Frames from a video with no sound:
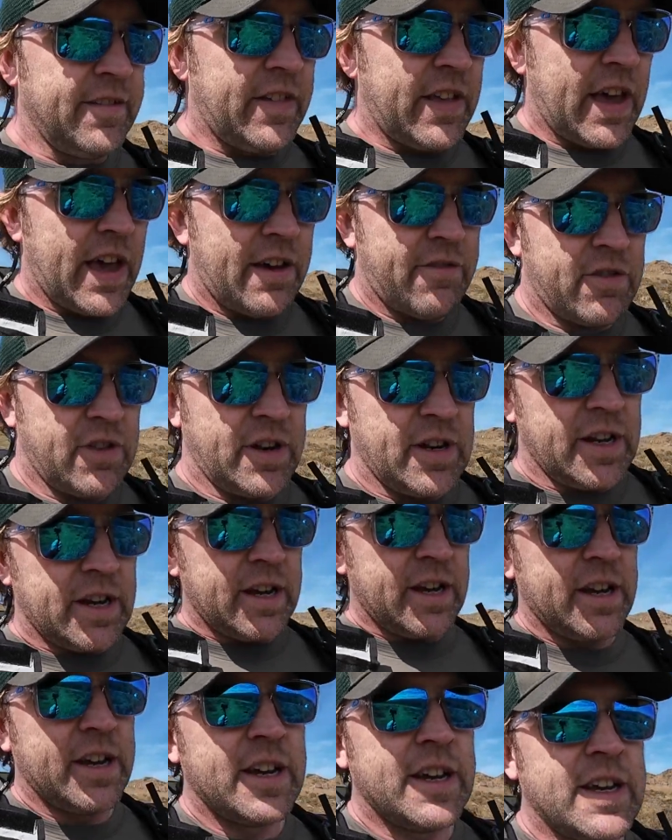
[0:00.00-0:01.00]
having
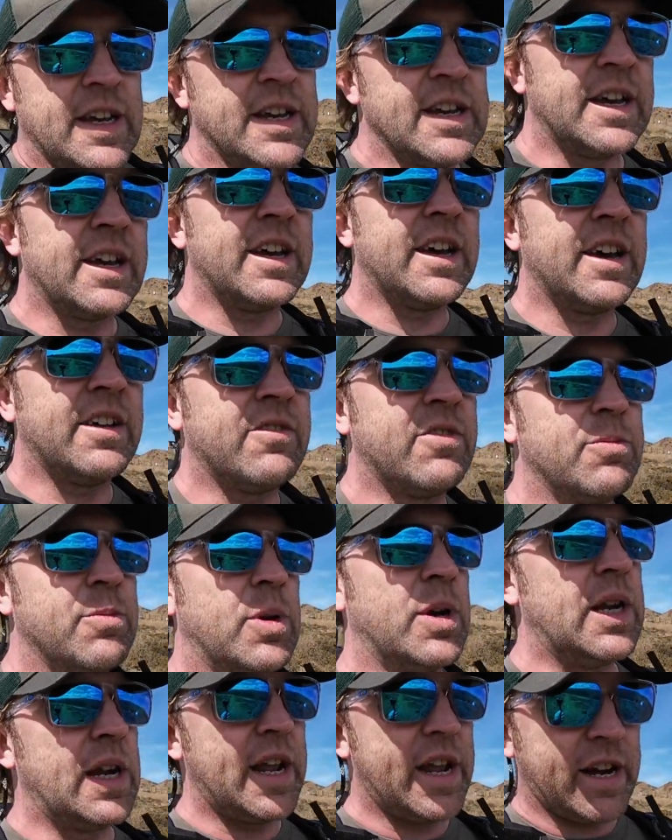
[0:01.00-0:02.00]

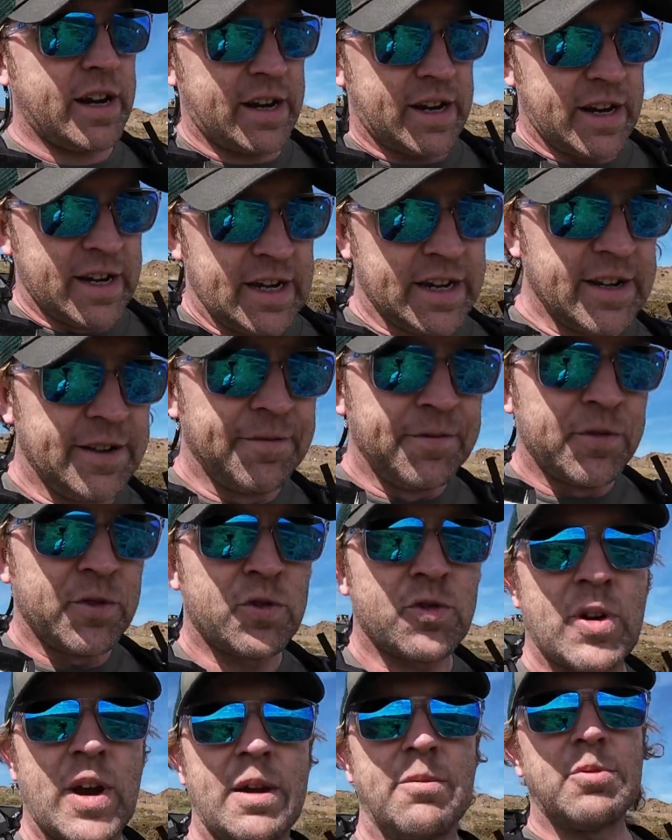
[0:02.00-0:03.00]
my leg
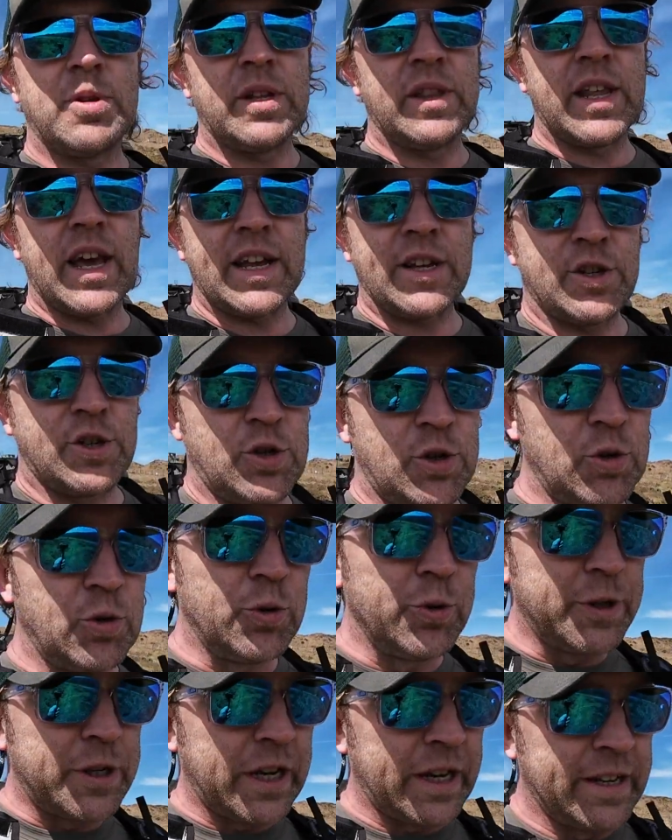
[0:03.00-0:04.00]
trapped in that
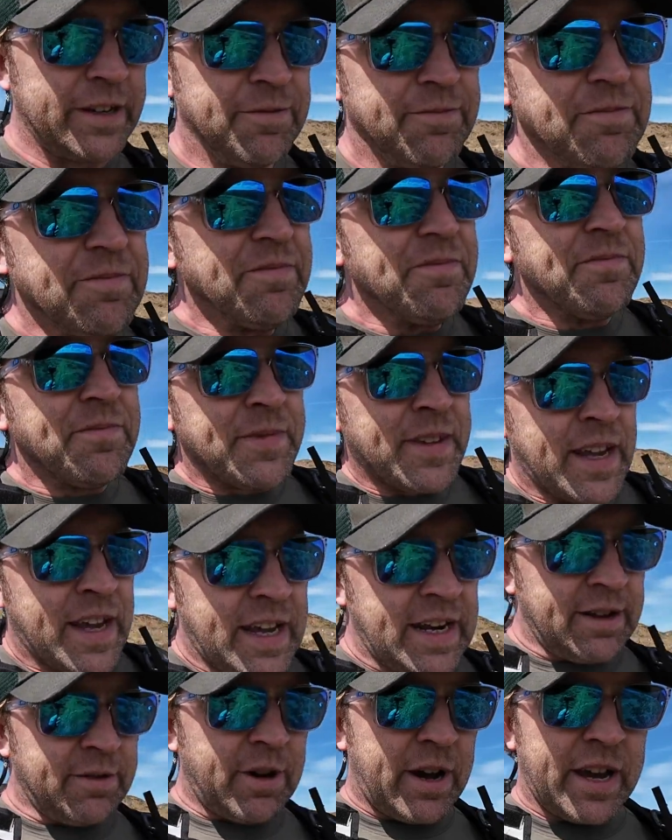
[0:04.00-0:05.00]
jaws.
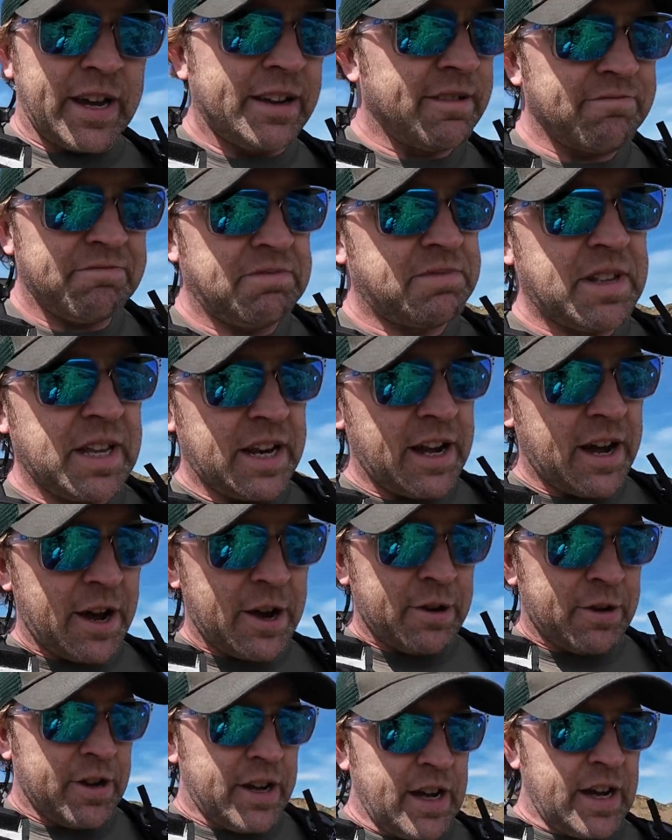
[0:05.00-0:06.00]
Anyway,
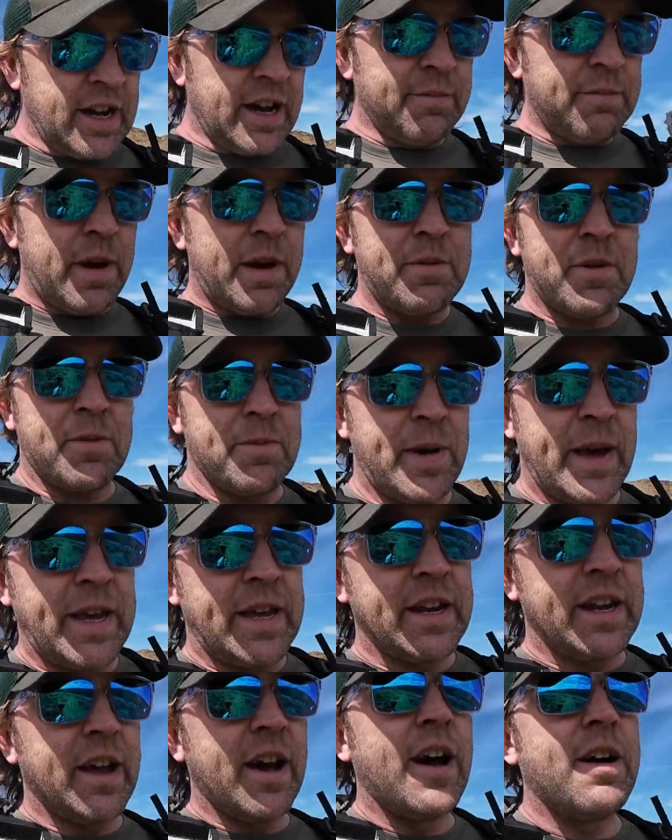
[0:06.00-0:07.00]
don't know, maybe I'm
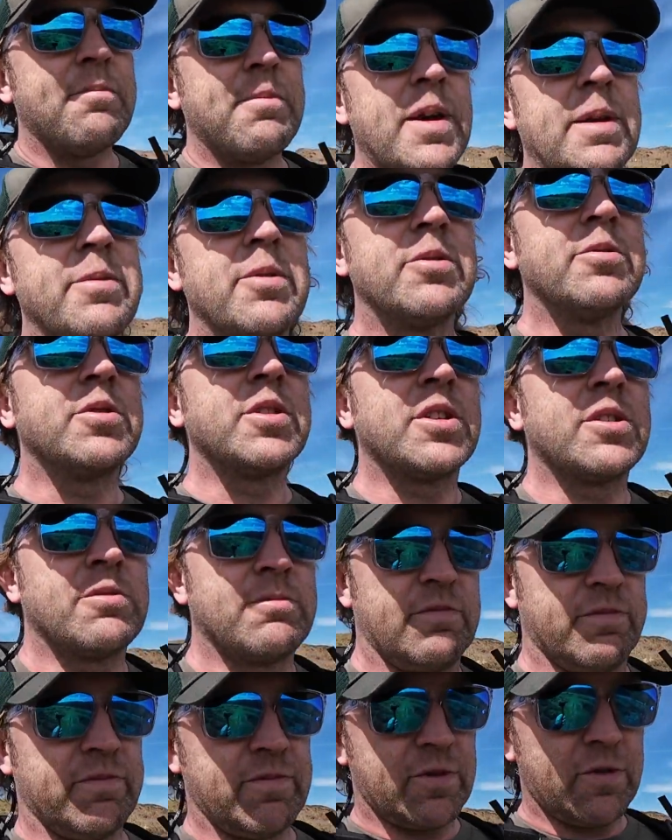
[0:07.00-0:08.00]
making it up, maybe it was a
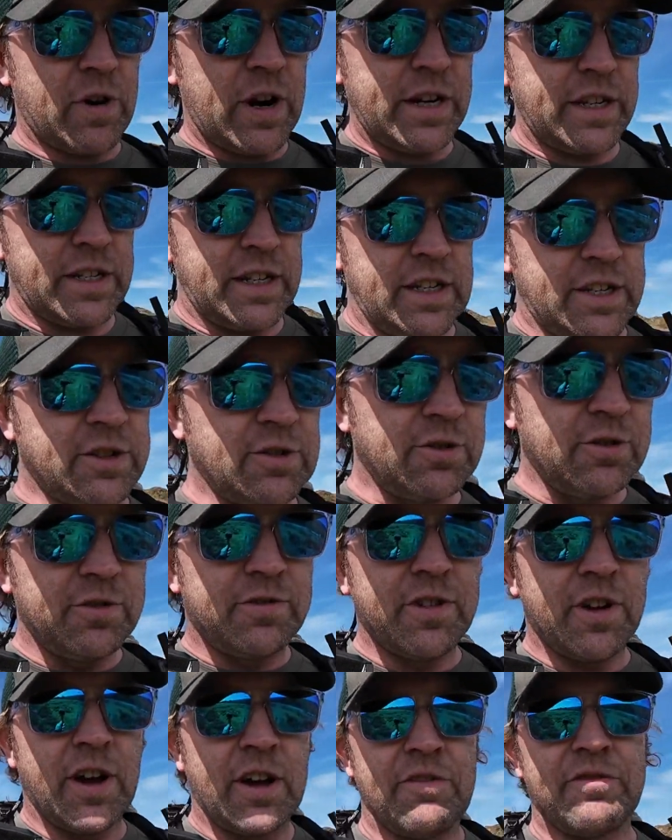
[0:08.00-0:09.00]
crazy sort of
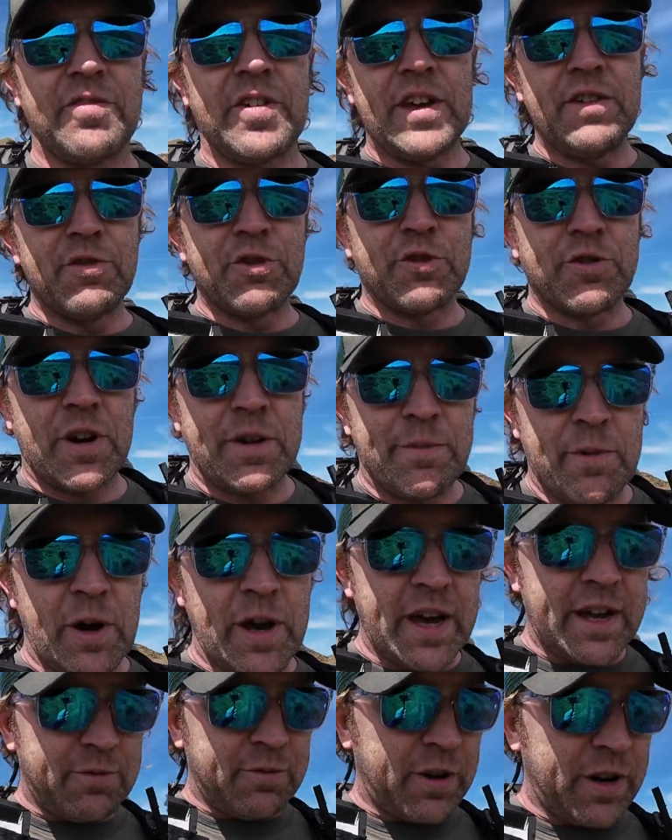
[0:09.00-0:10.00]
like fever dream I
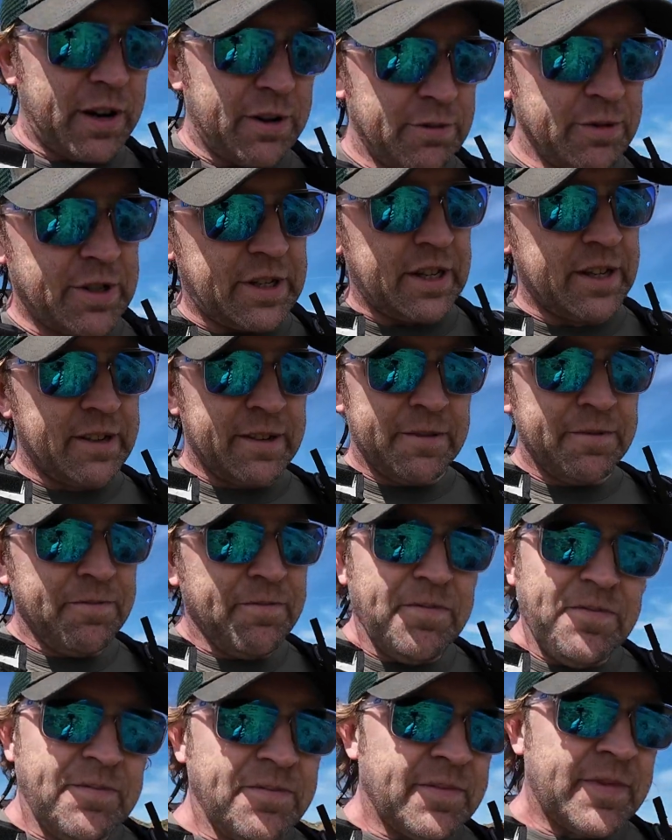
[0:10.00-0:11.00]
had when I was
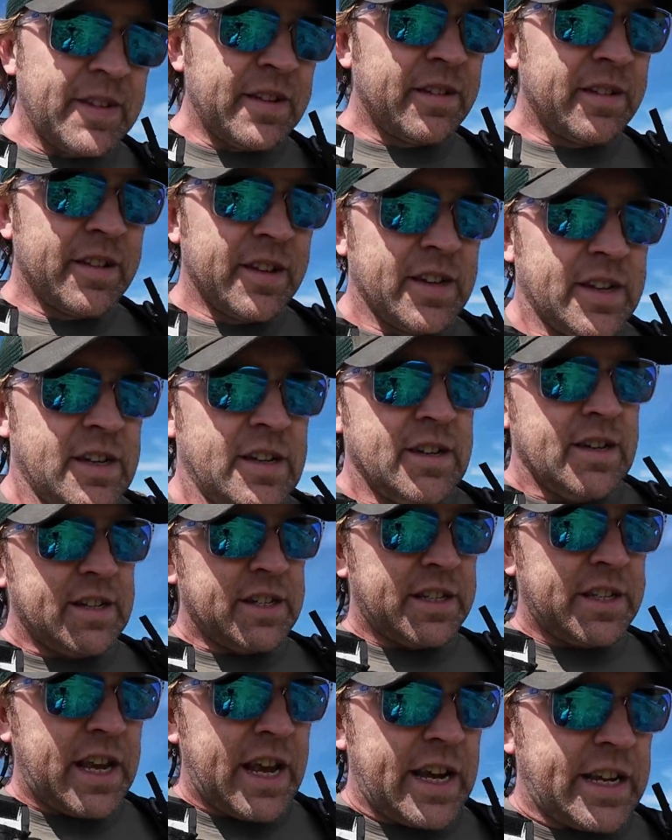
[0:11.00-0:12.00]

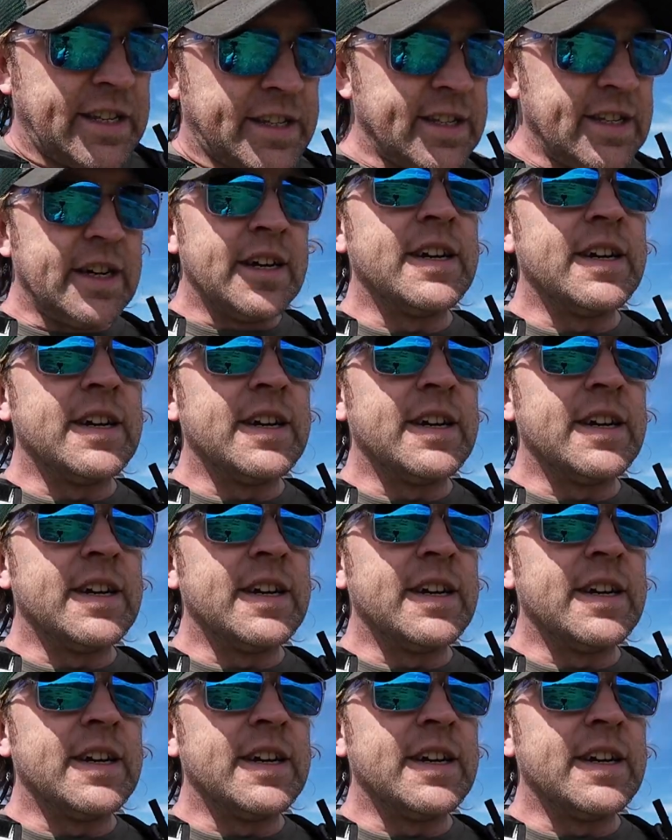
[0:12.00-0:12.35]
6,